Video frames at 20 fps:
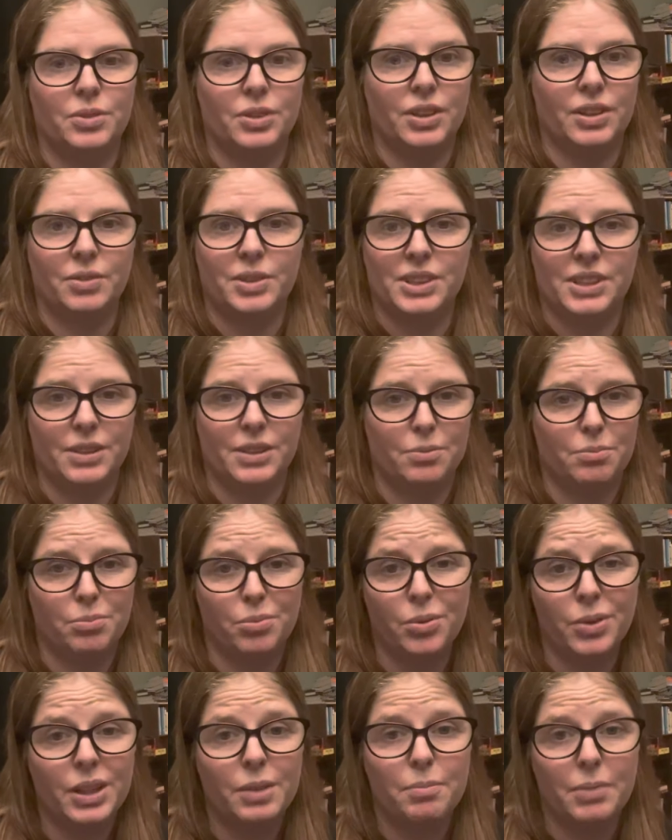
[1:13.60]
was in
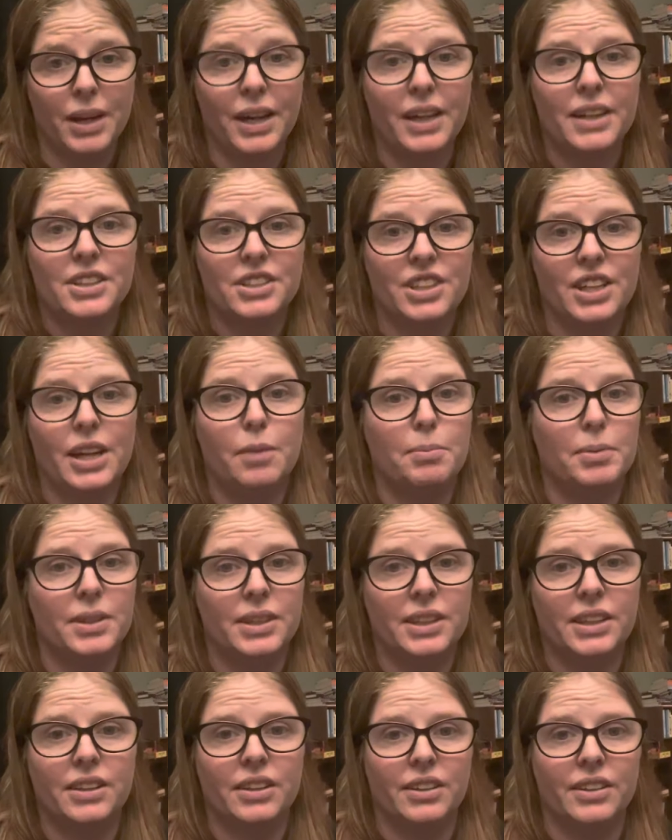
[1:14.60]
pretty bad shape. It
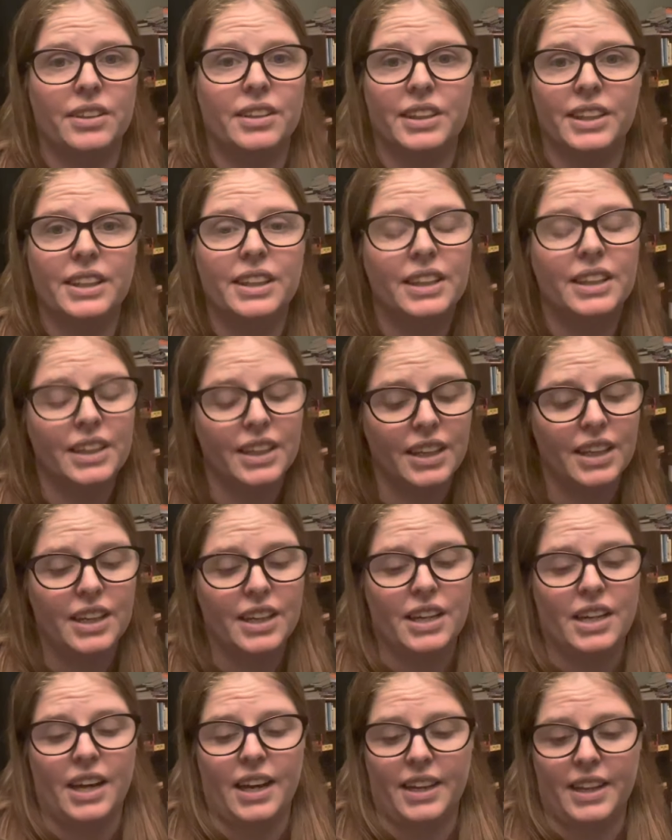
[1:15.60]
didn't look good.
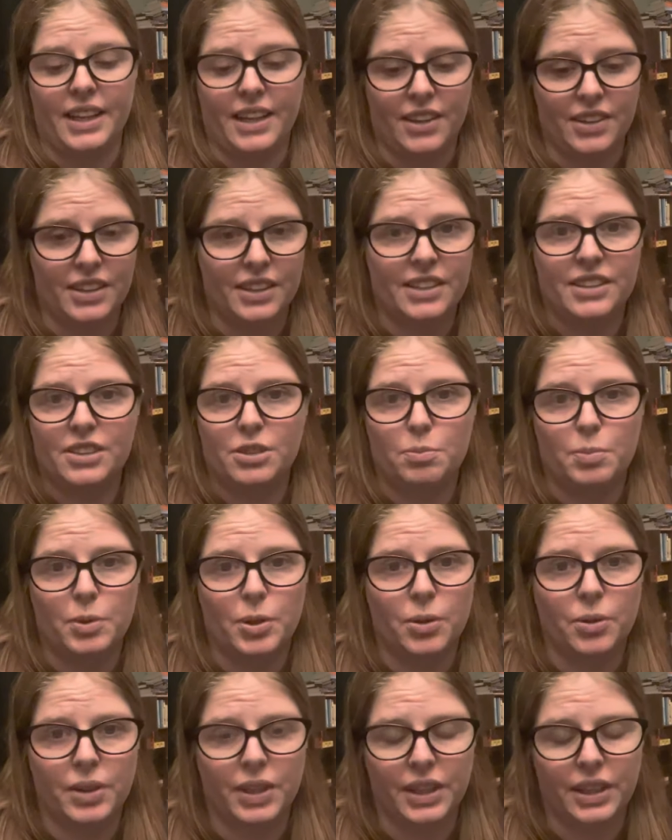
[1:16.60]
I counted it as
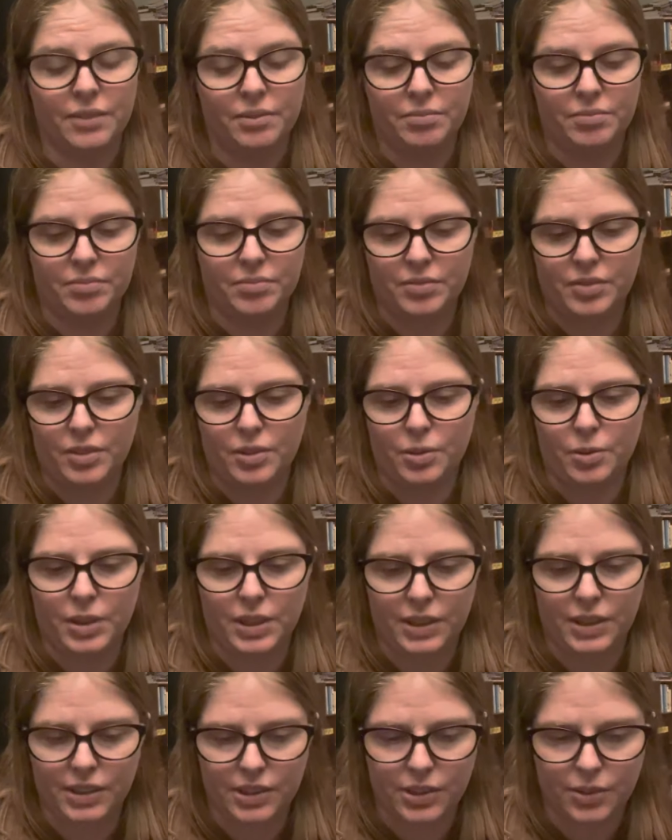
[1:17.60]
broken, threw it
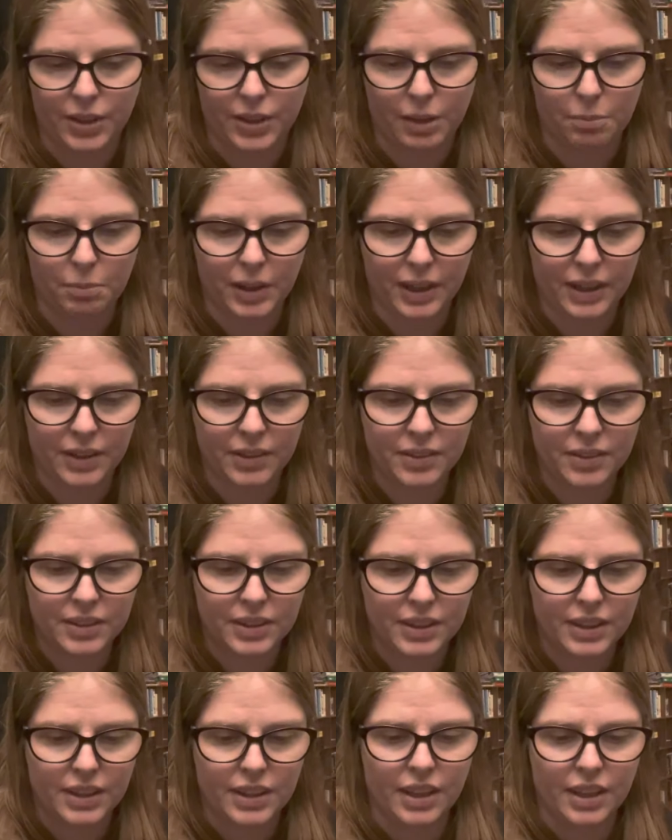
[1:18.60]
in the donate pile.
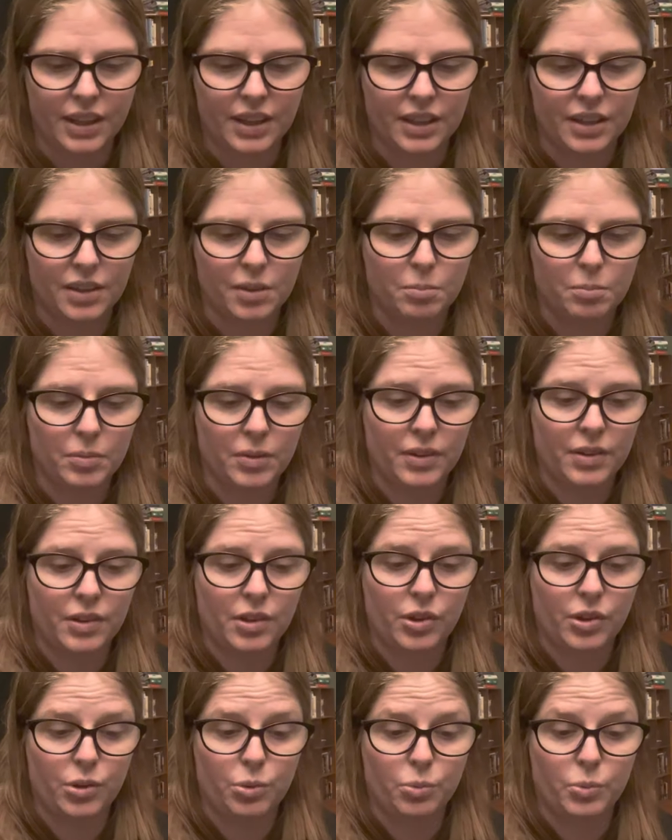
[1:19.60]

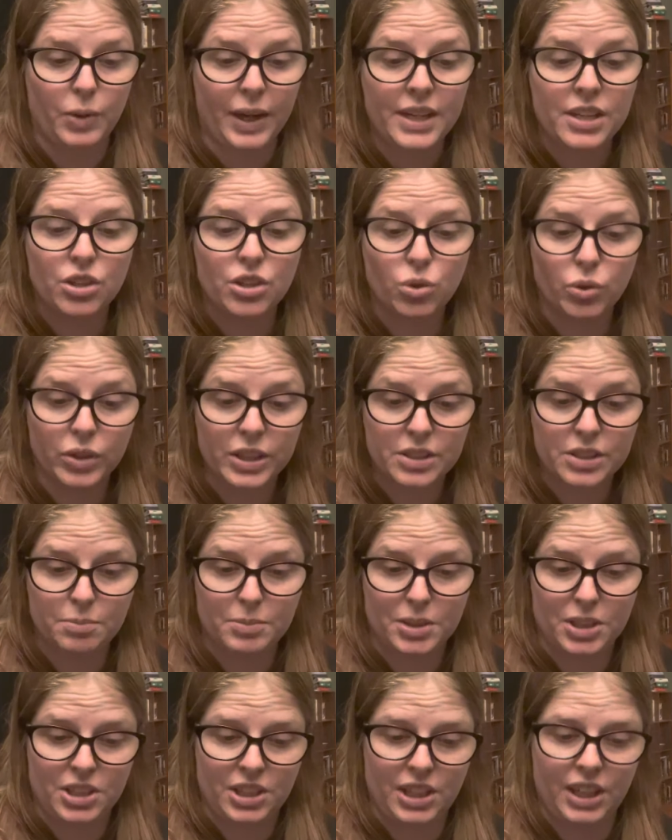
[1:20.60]
The white noise
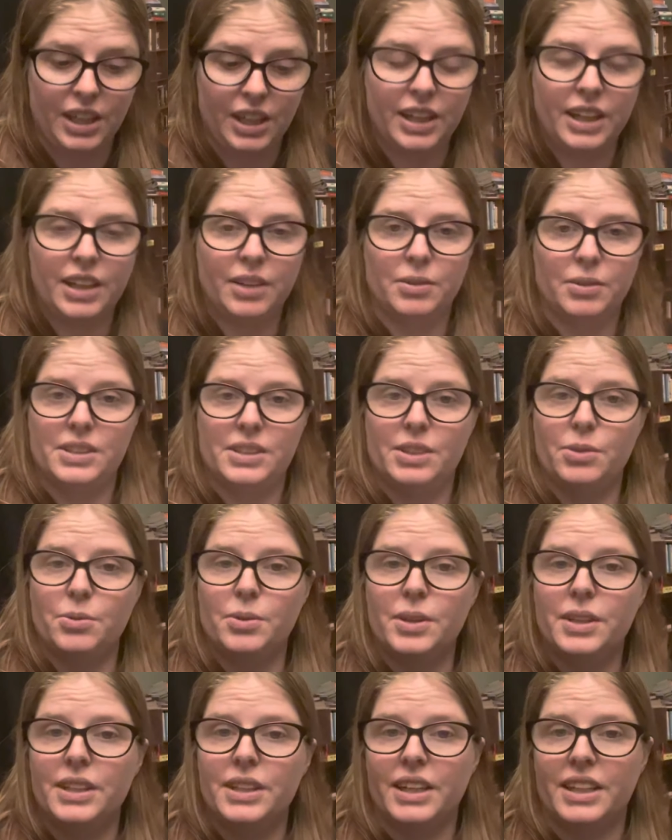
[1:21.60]
machine. It was the
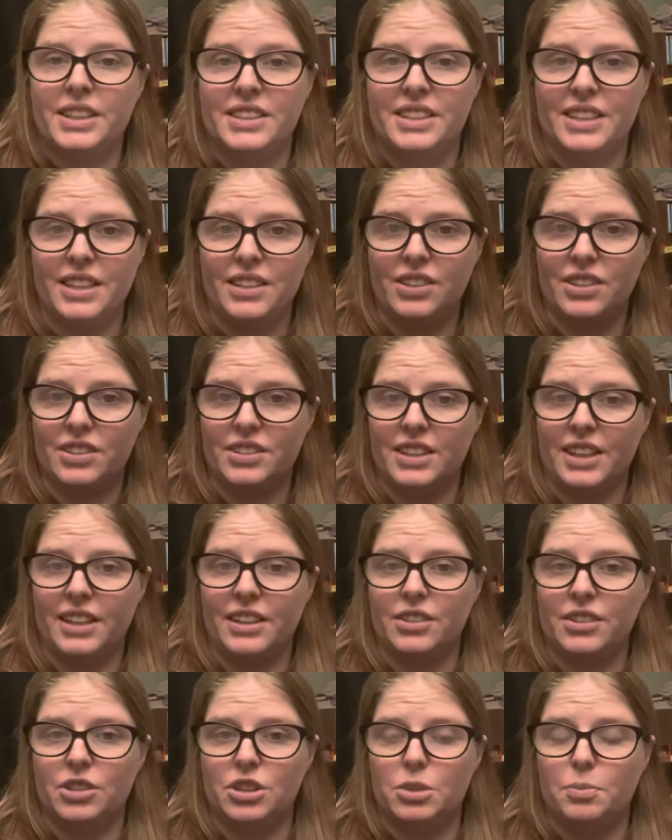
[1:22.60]
one that I said looked like a
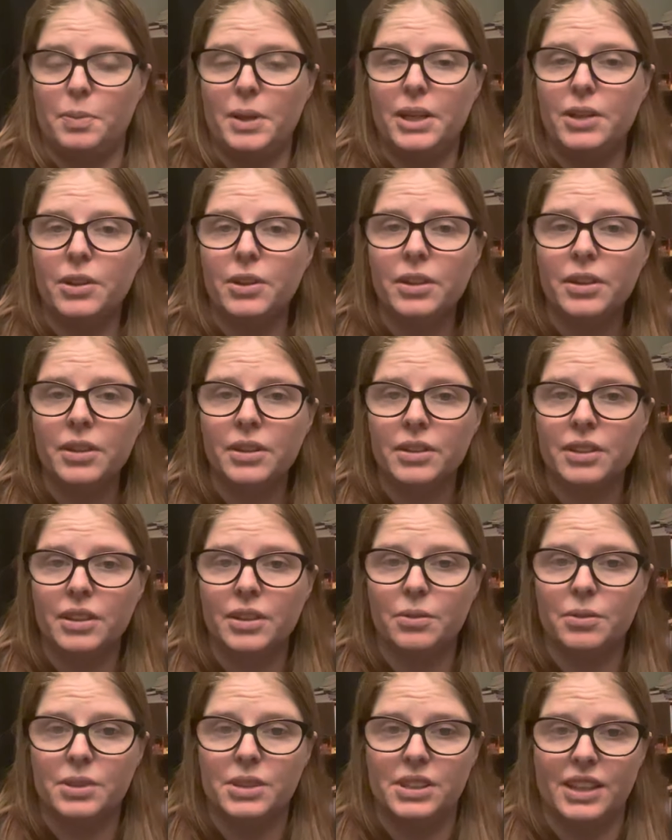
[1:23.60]
little speaker. It
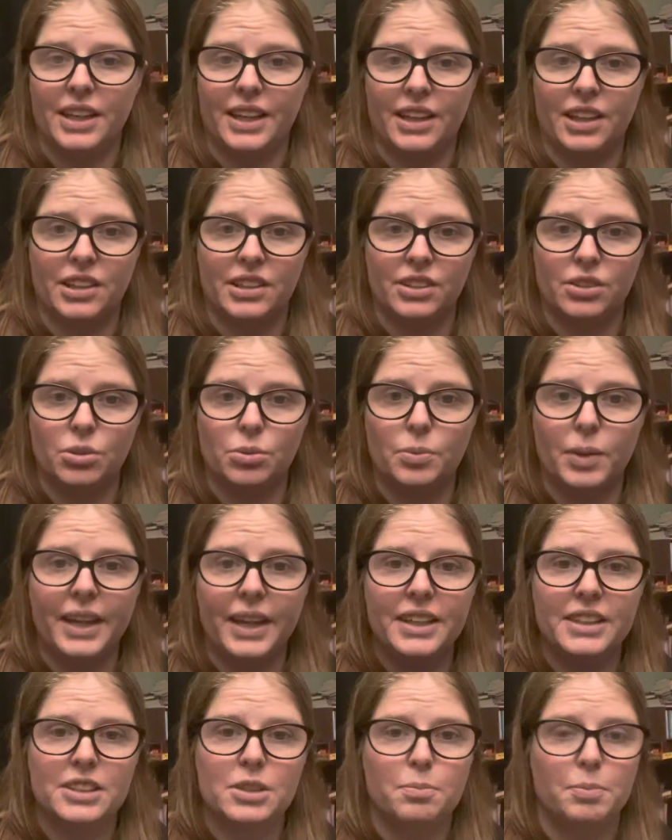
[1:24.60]
was like a little
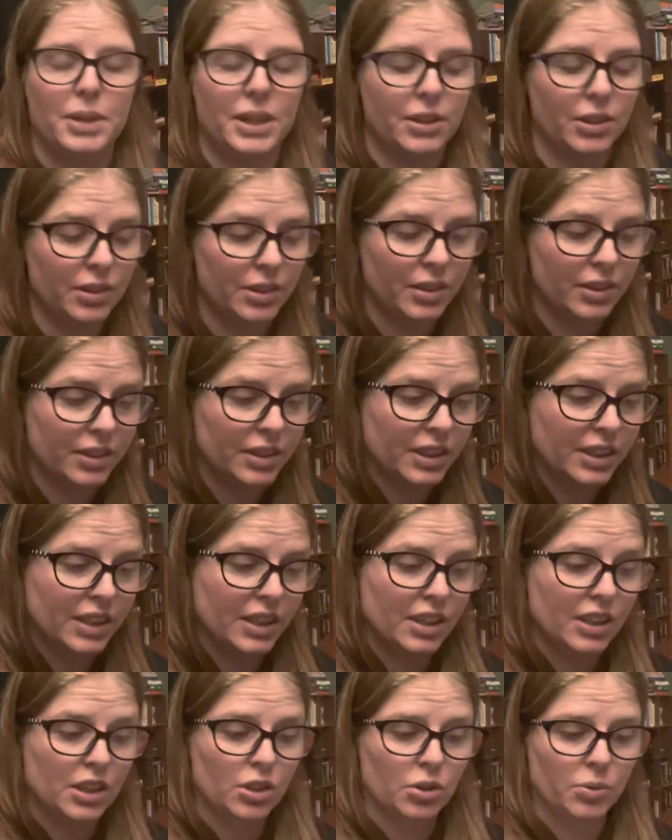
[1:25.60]
white speaker.
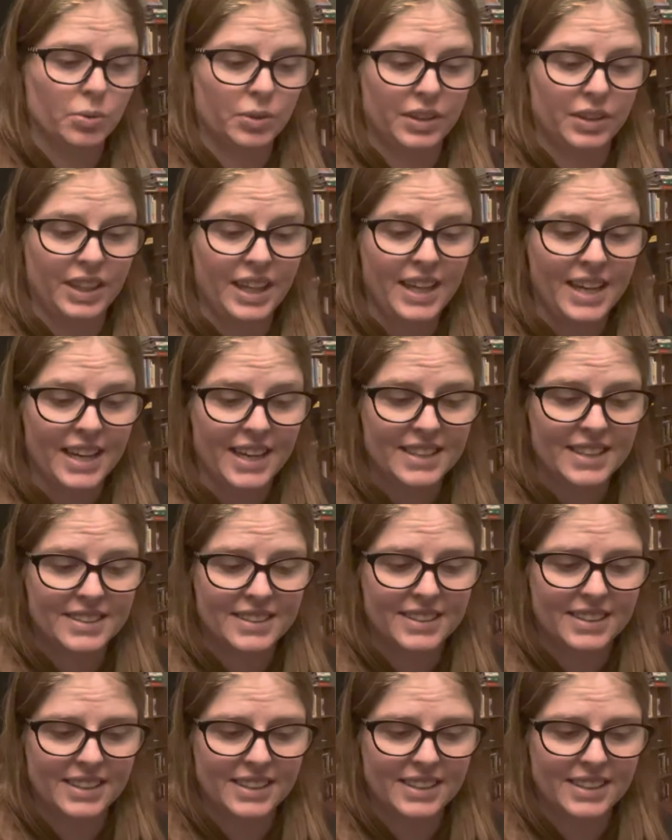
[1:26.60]
Well, that,